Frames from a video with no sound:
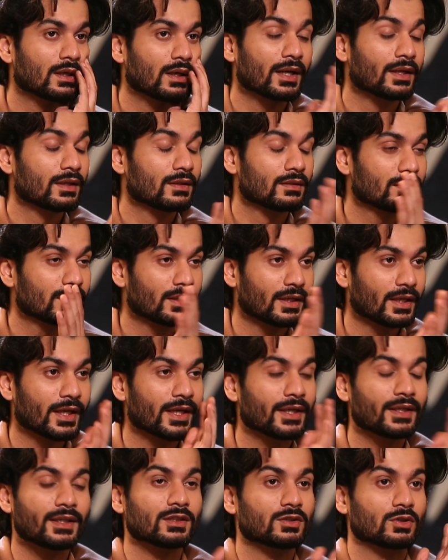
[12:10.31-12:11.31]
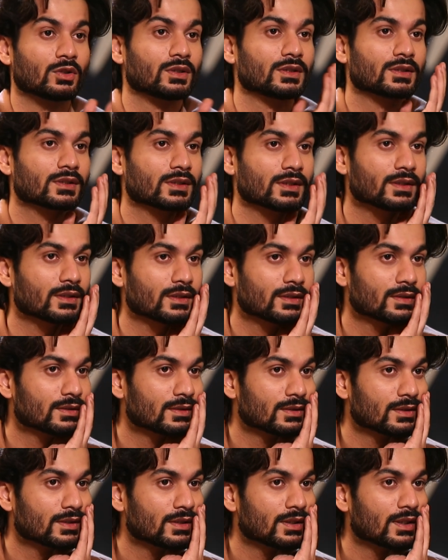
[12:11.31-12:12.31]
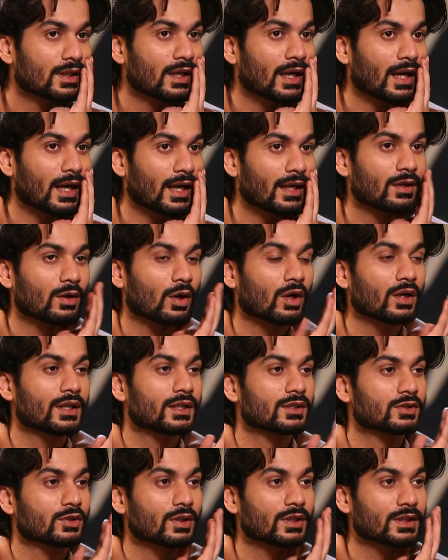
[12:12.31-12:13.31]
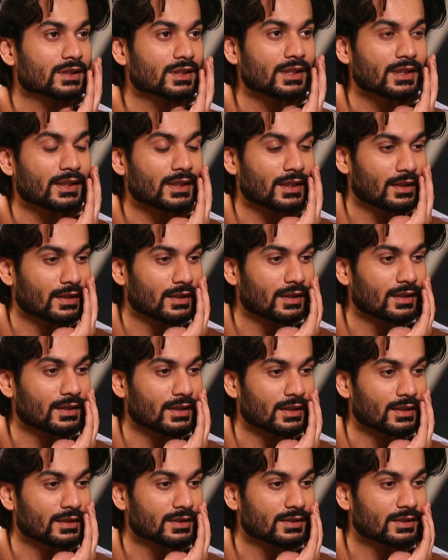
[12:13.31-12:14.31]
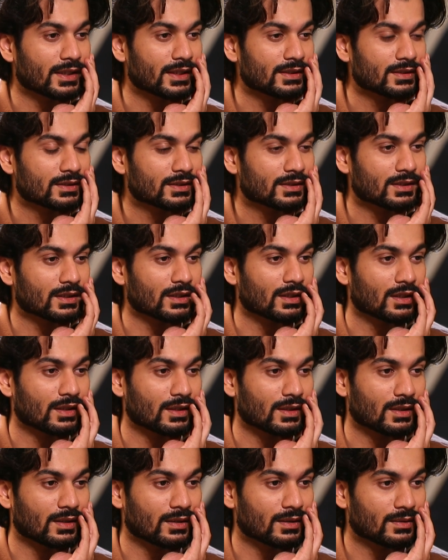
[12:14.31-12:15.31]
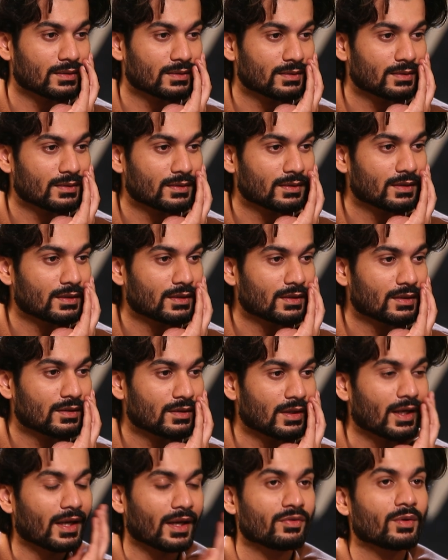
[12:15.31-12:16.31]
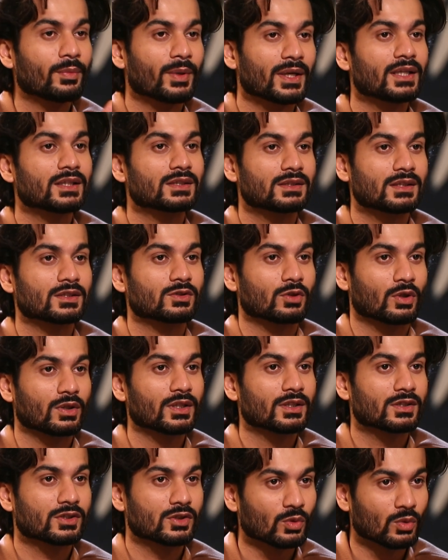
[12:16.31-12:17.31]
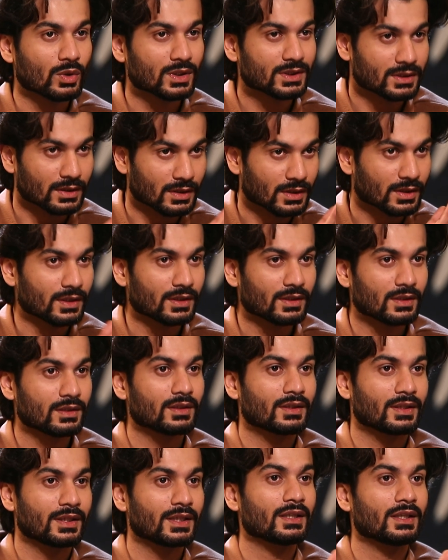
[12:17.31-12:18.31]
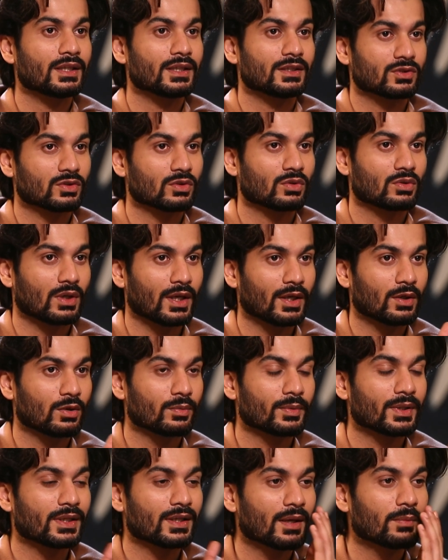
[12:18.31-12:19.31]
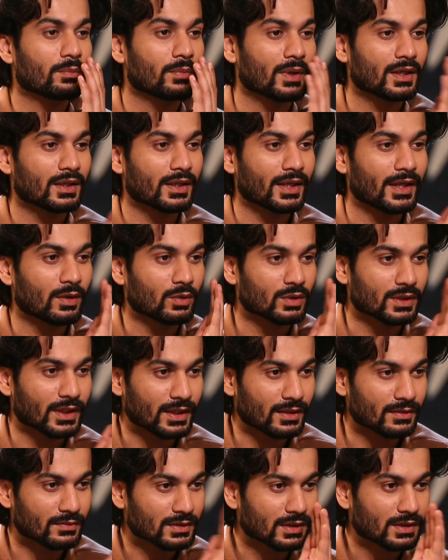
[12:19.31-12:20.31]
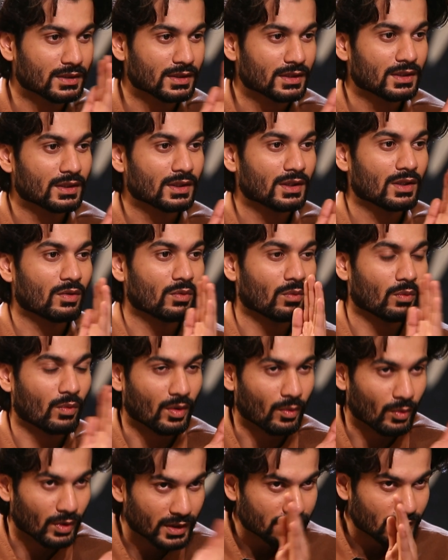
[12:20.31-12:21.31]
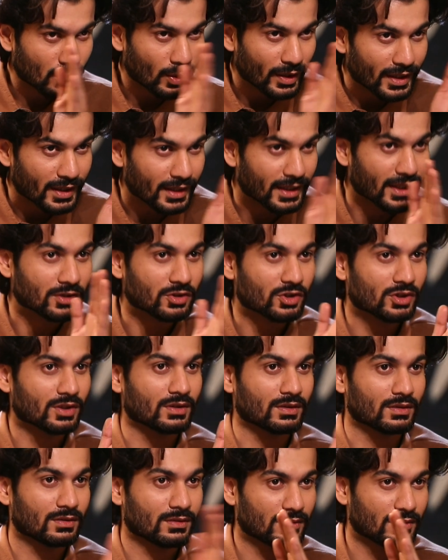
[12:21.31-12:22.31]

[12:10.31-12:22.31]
I hate dishonesty, and not dishonesty in the sense everybody is dishonest to a certain degree. So I don't mean that. But ek hota hai, what is your intention?